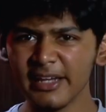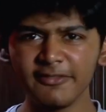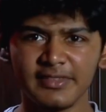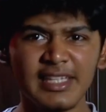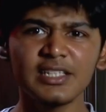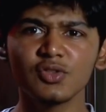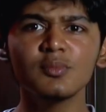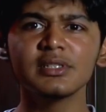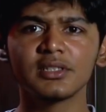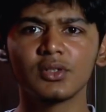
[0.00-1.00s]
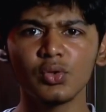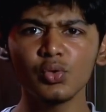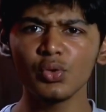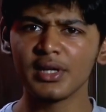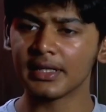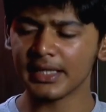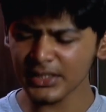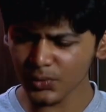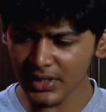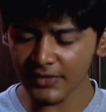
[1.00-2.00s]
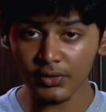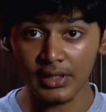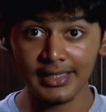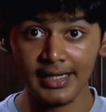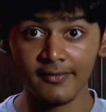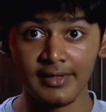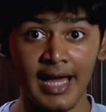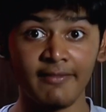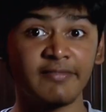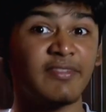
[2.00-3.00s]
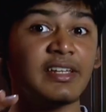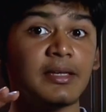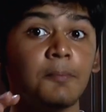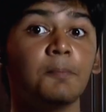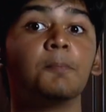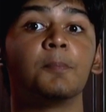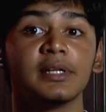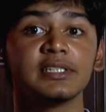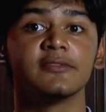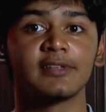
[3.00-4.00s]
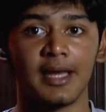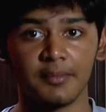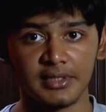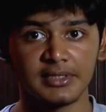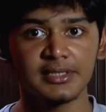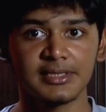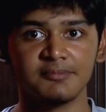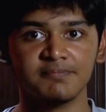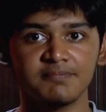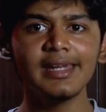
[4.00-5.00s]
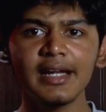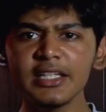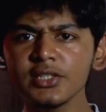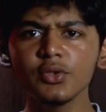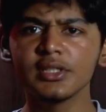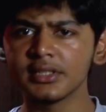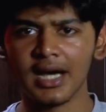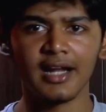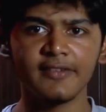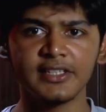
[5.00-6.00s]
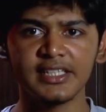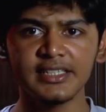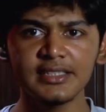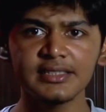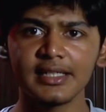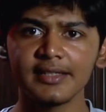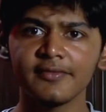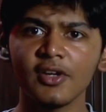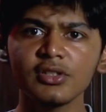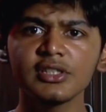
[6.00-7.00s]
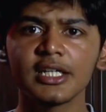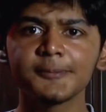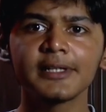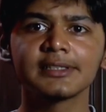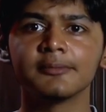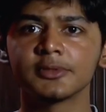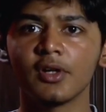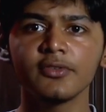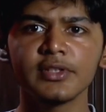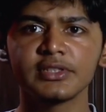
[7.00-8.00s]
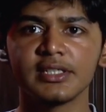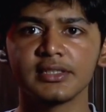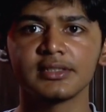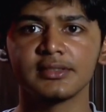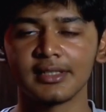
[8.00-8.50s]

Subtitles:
If these rumors are true, S24 Ultra will have a very impressive camera system. In addition to these hardware changes, we also expect some software changes in